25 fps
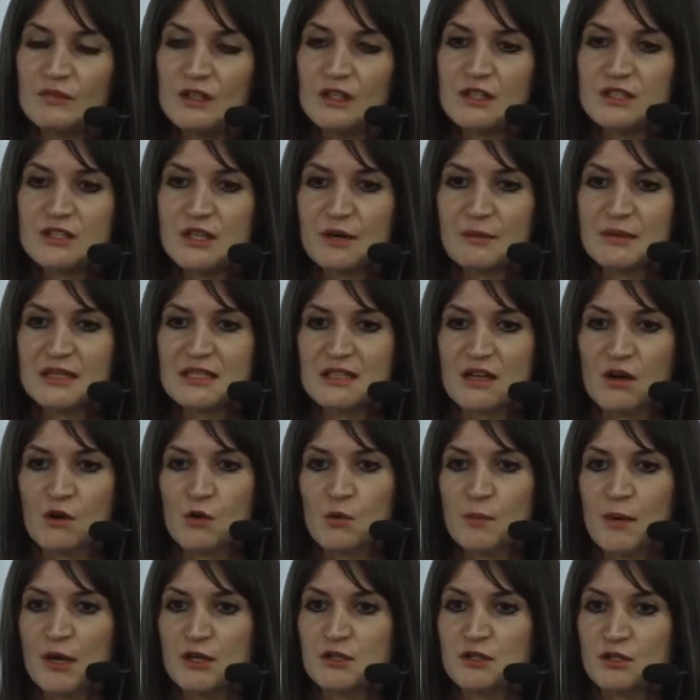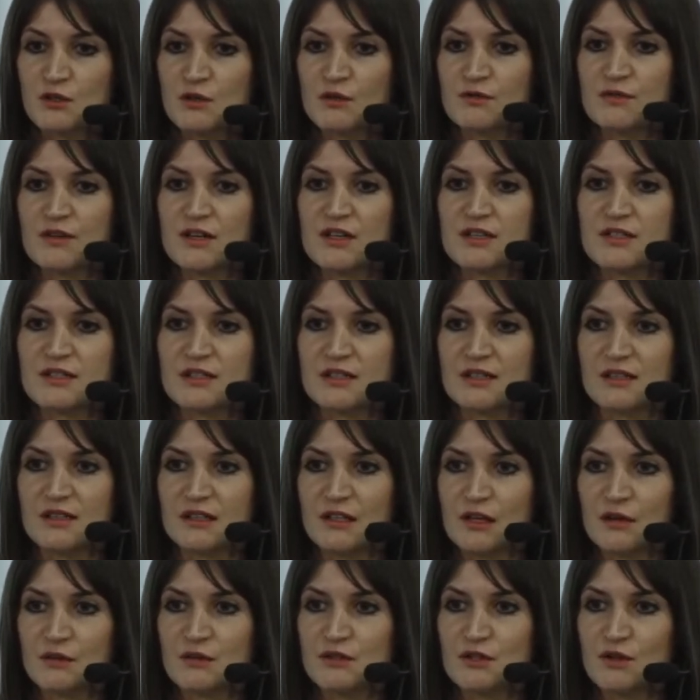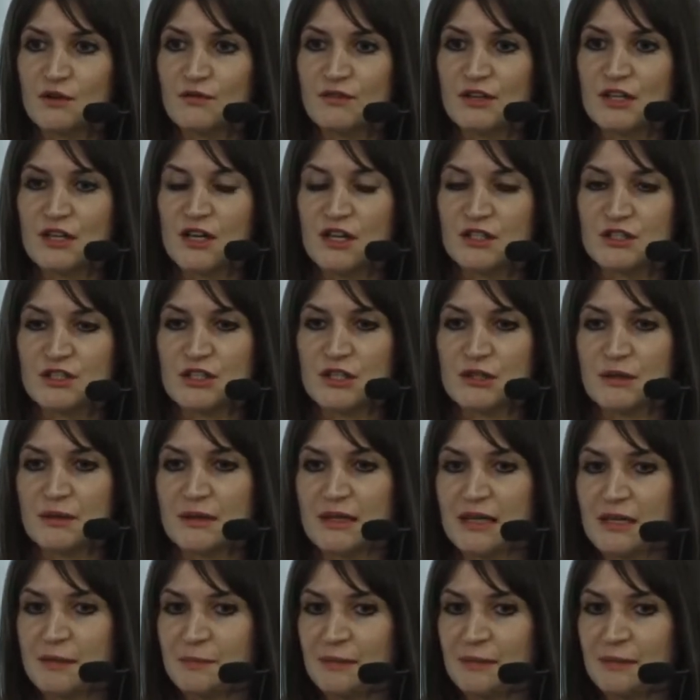So it almost covers, sort of a 2-year